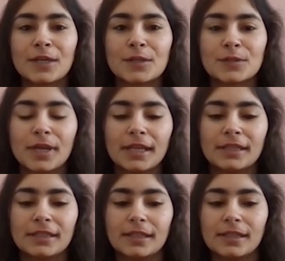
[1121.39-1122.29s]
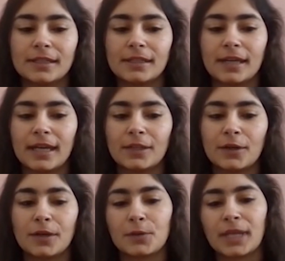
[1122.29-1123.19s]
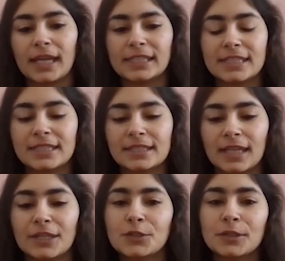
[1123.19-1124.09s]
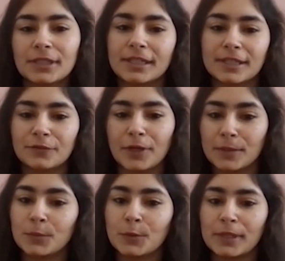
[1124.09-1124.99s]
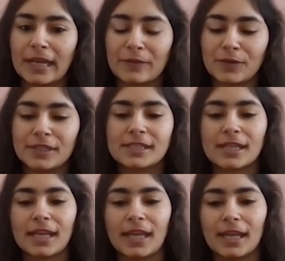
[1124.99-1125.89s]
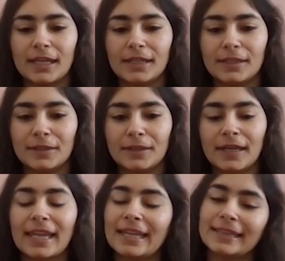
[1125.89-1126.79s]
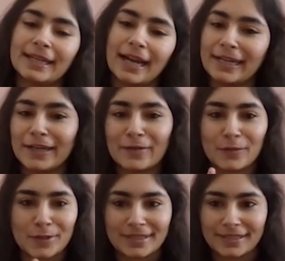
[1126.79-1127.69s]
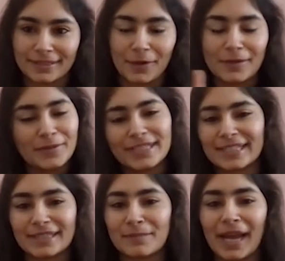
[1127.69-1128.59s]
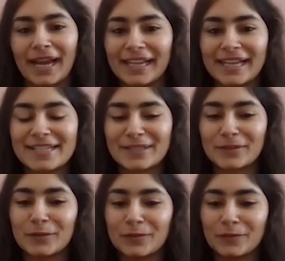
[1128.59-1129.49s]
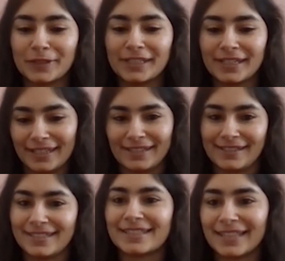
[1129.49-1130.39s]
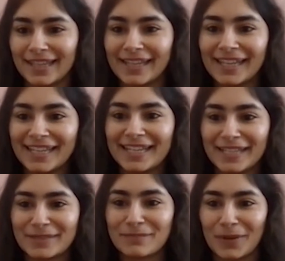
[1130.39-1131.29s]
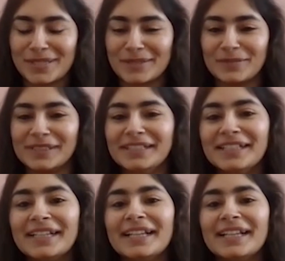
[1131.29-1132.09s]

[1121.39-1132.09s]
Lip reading: So I thought, okay, I should learn one more language. And again, the idea was always, my idea is to go for the rarest thing is possible.